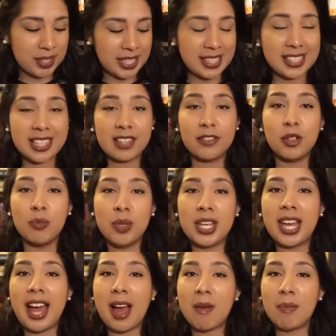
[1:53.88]
instead of you
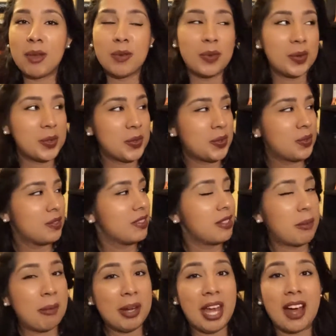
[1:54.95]
being happy with
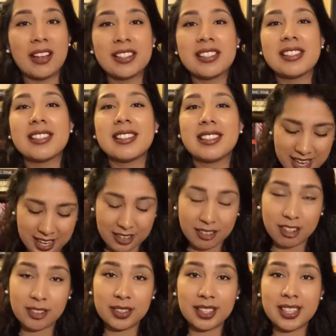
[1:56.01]
somebody else. I don't
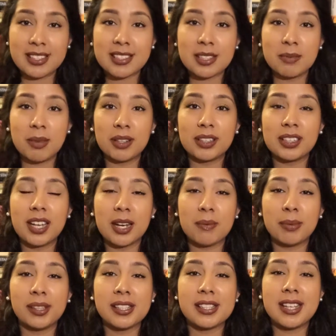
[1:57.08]
know what that says about the kind of
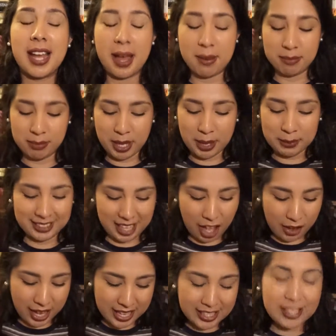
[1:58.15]
person I am, but
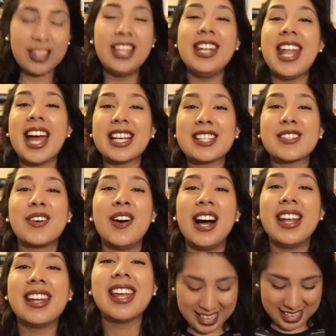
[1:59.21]
okay, so the next
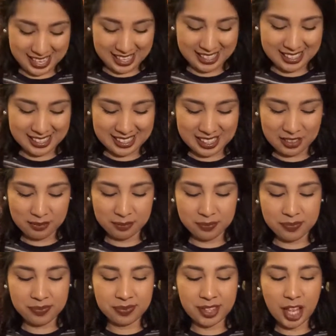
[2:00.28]
one is,
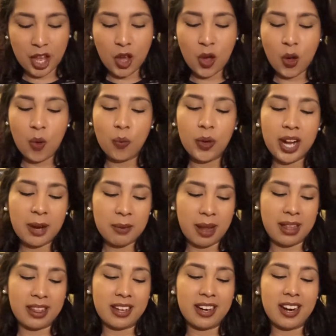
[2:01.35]
would I
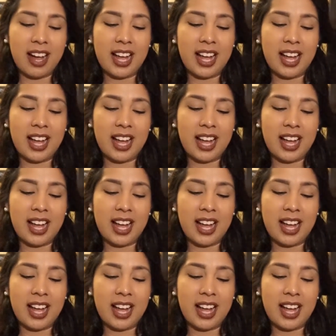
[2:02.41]
rather